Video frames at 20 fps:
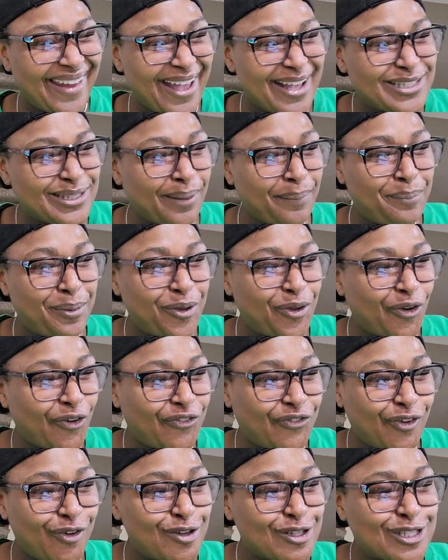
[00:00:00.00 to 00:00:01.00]
that's a
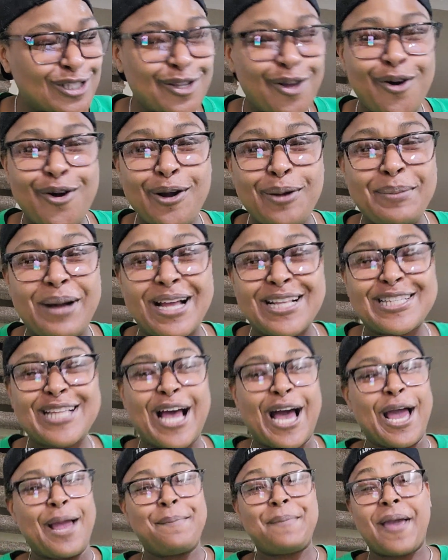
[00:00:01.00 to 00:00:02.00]
beautiful song, my
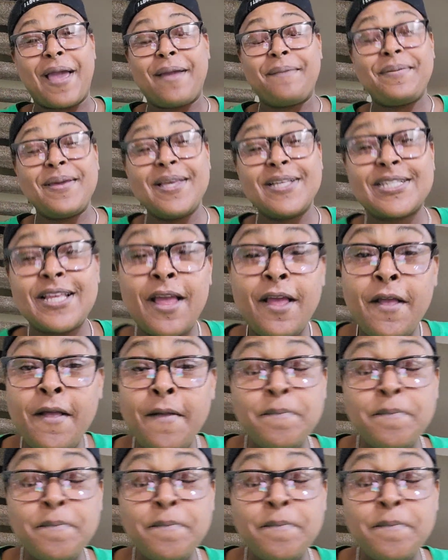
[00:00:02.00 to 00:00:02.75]
Thai babies.